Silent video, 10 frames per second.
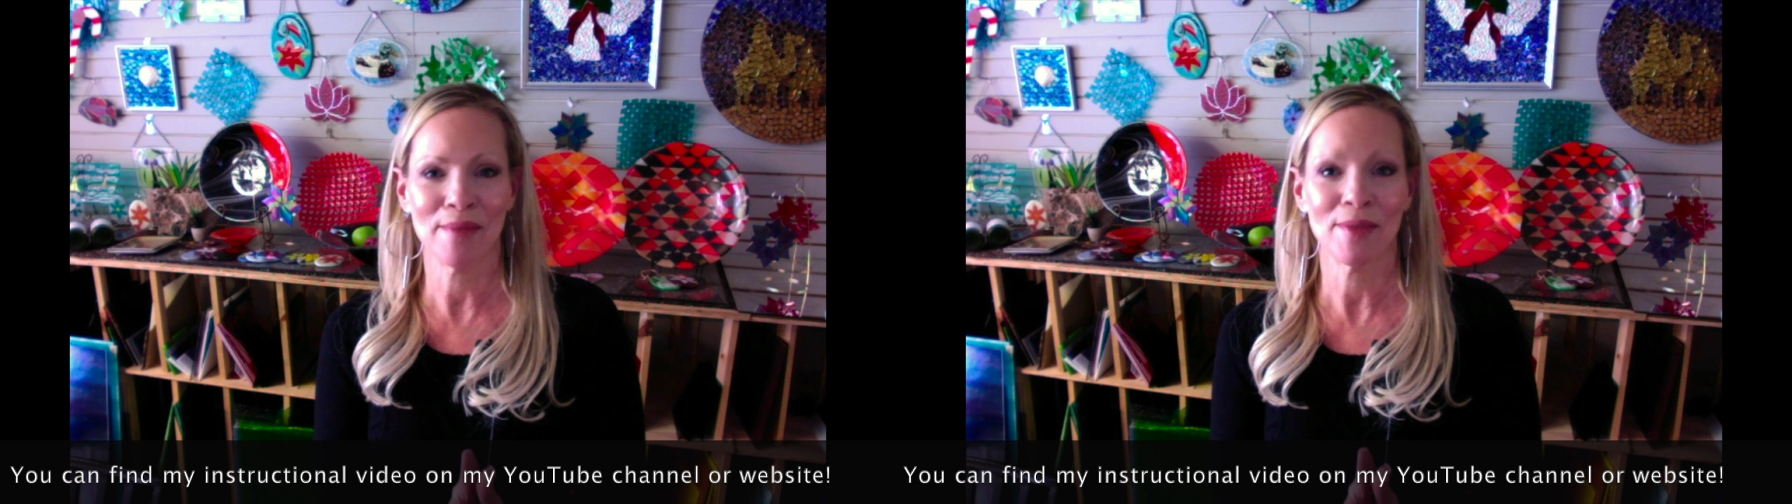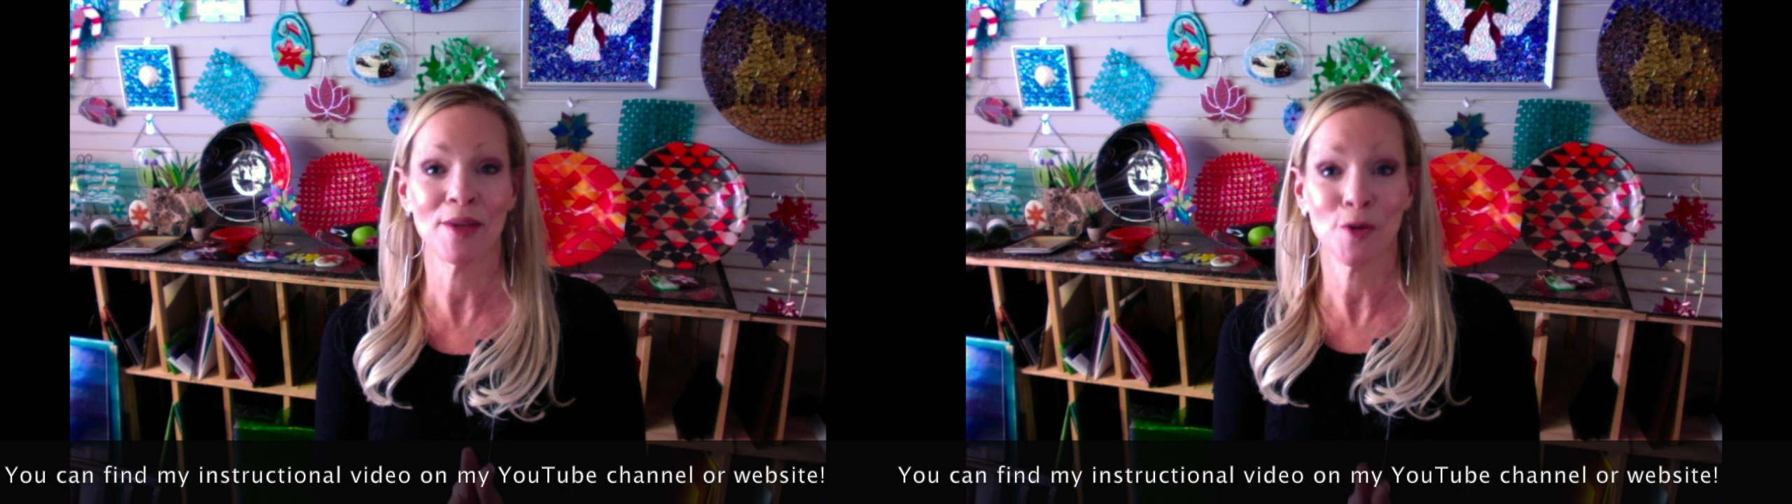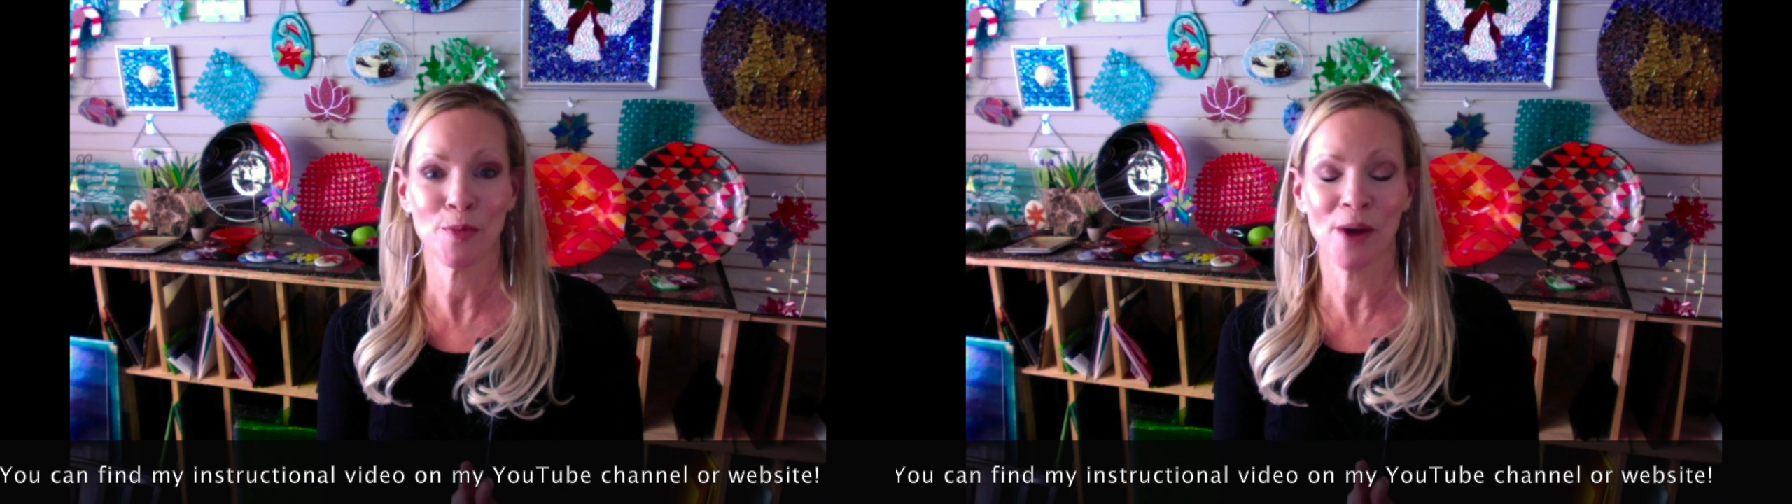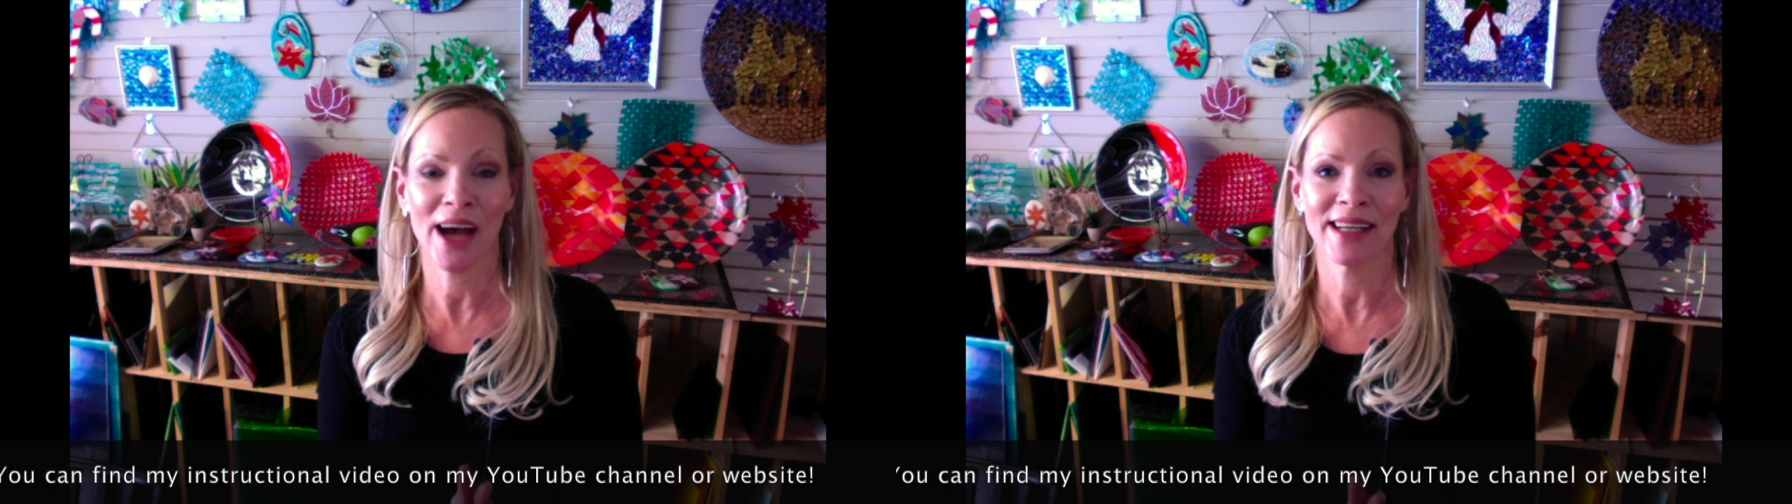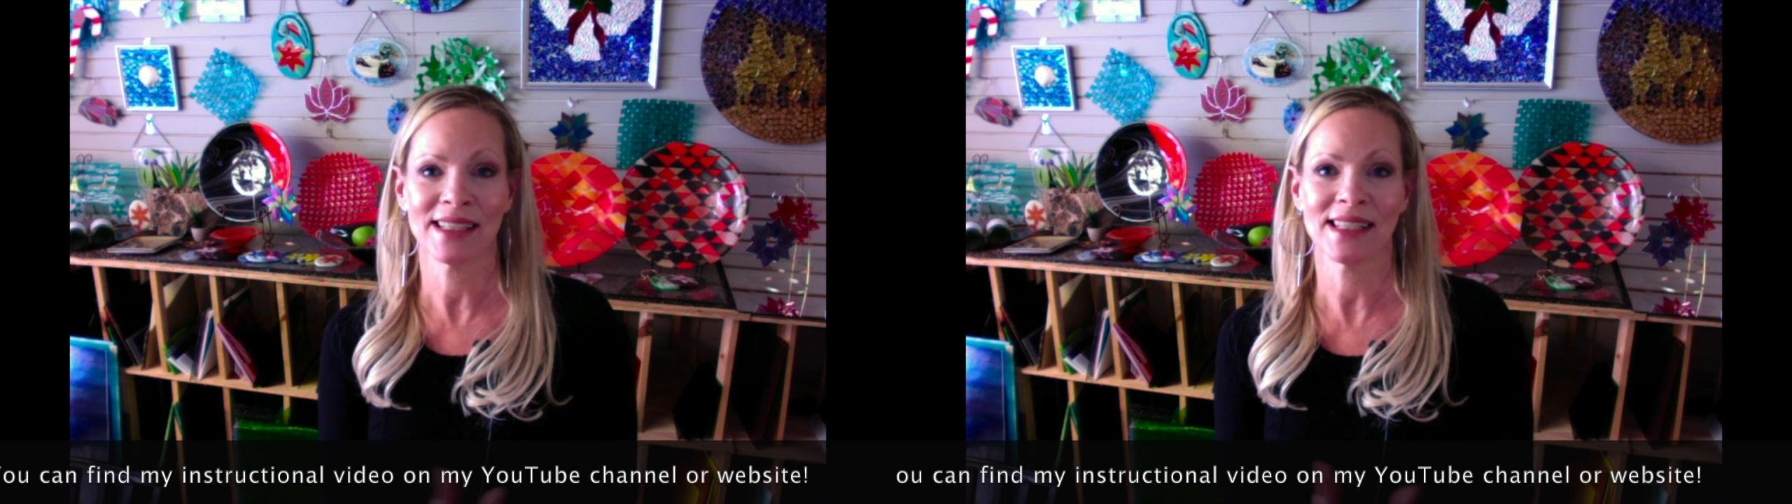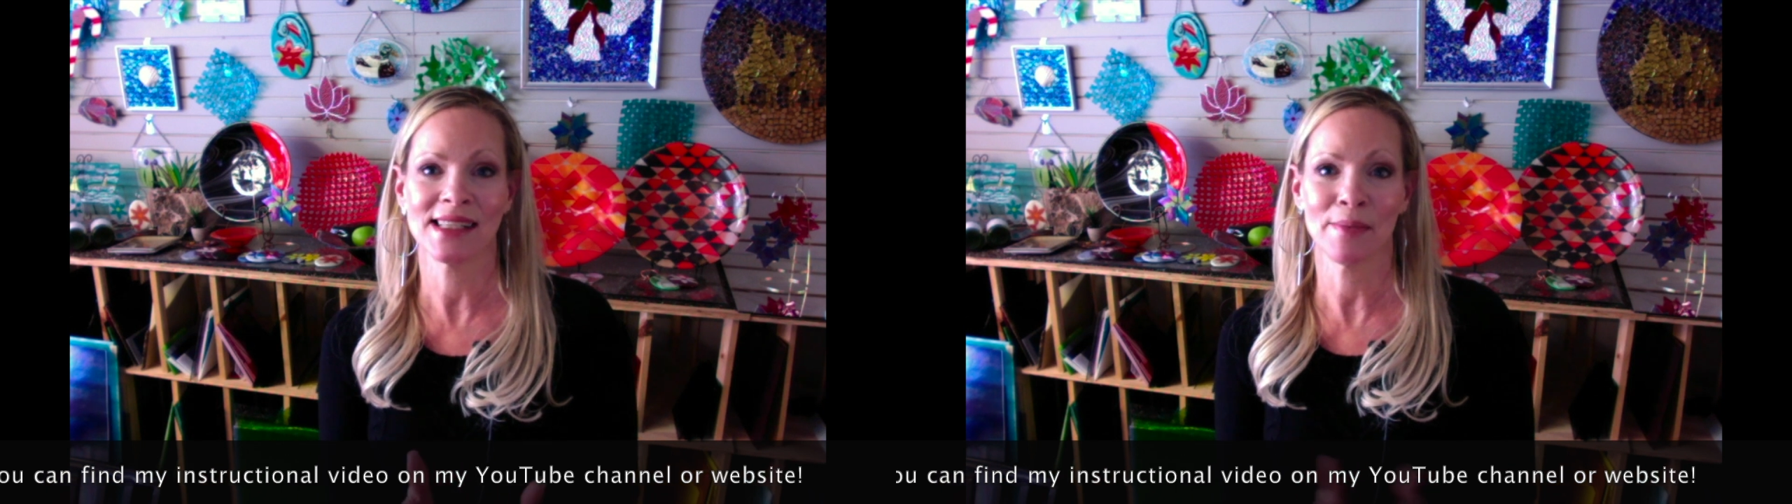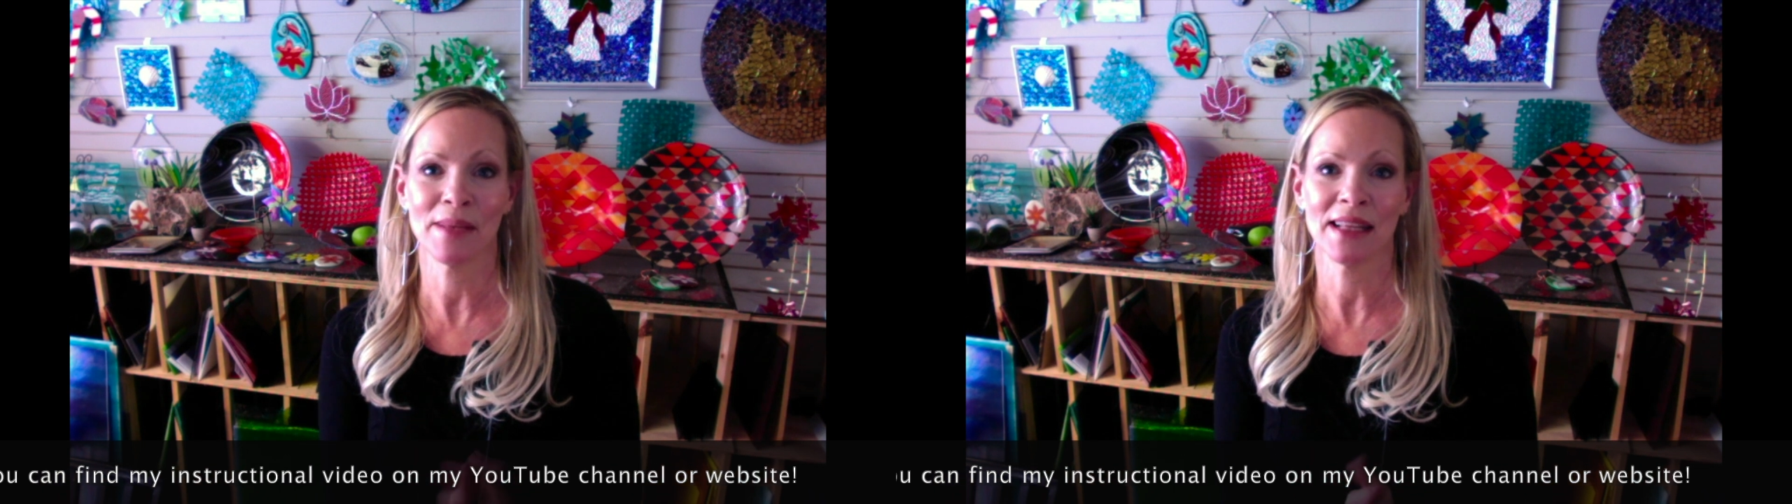the new product is something